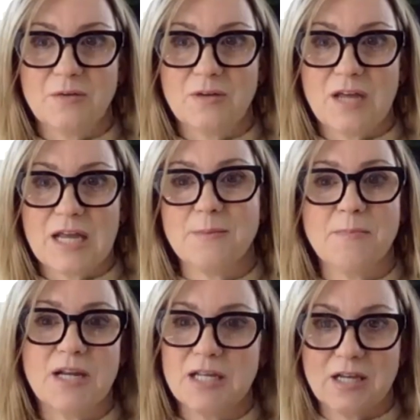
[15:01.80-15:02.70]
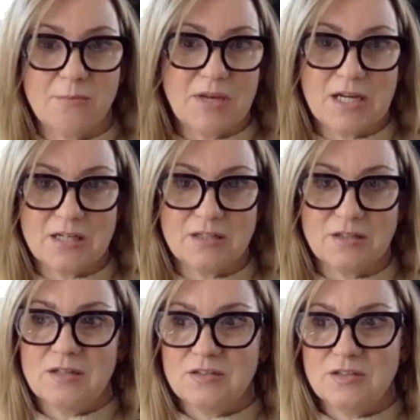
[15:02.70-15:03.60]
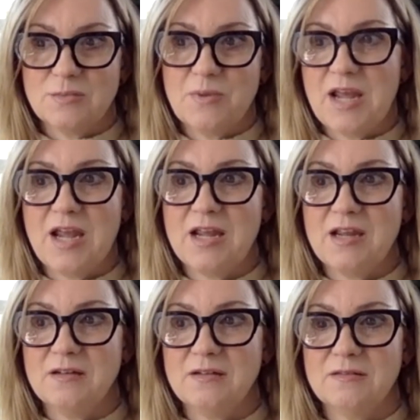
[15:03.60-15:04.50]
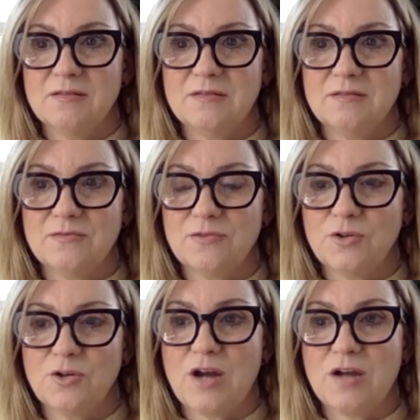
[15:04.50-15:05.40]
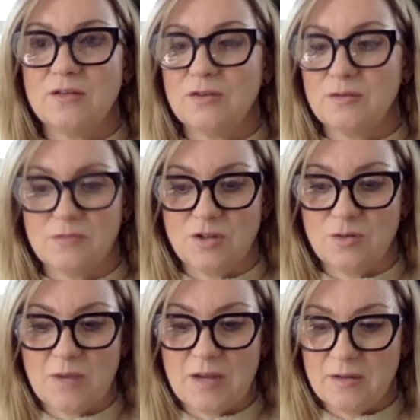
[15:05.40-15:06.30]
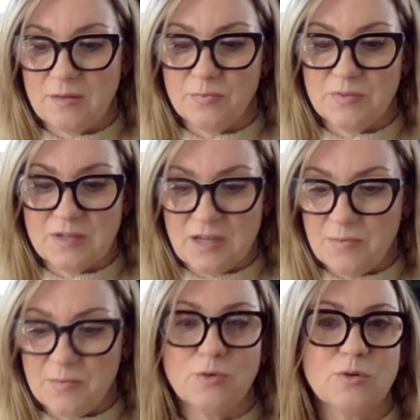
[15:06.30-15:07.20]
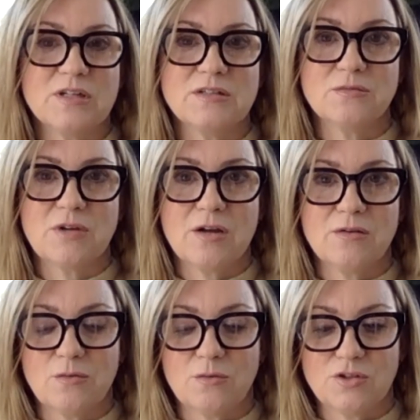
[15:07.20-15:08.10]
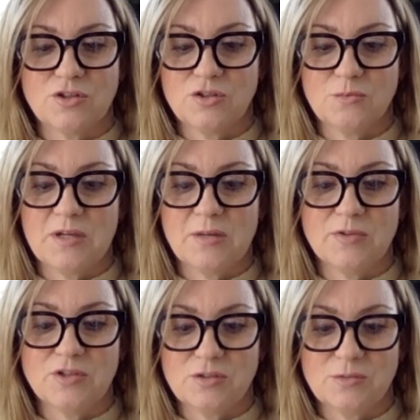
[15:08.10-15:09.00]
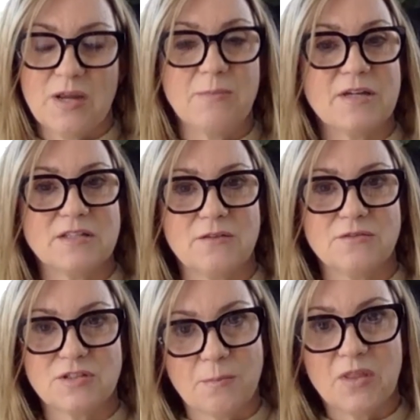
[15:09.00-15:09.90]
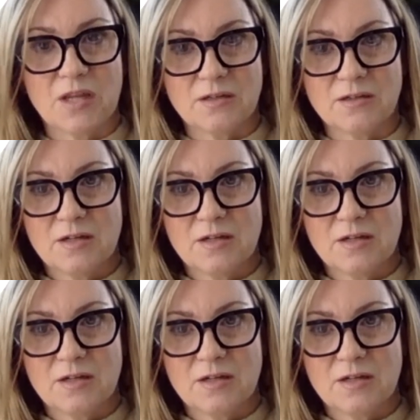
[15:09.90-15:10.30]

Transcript: any money coming in to pay for either, to keep employees around or to be able to pay myself something.